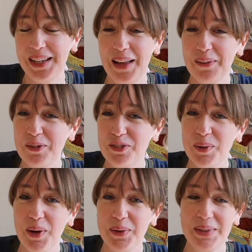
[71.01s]
colour of your
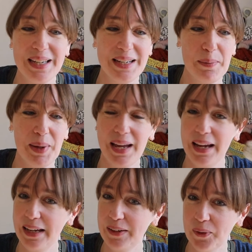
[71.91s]
own guinea
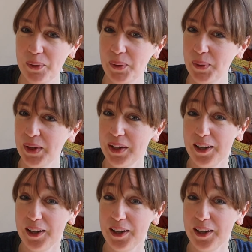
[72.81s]
pig, or